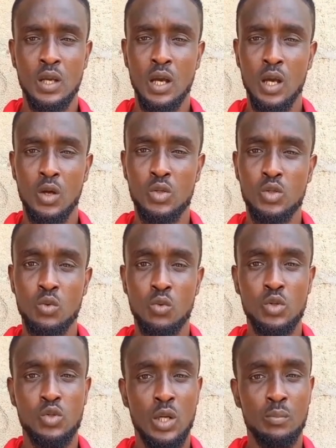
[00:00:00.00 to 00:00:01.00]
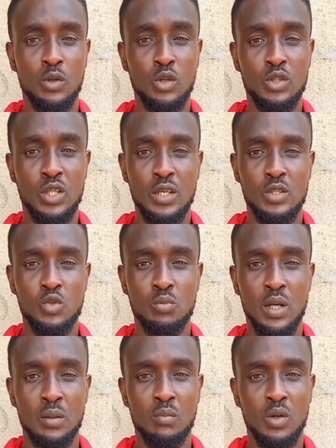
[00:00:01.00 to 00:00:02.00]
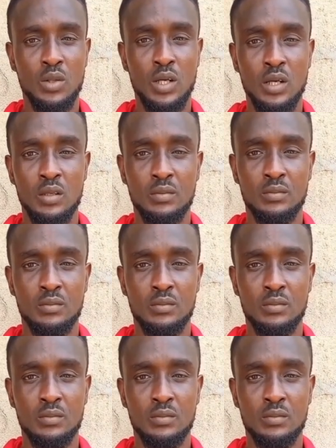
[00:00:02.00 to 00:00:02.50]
I also want to apologize to my mother,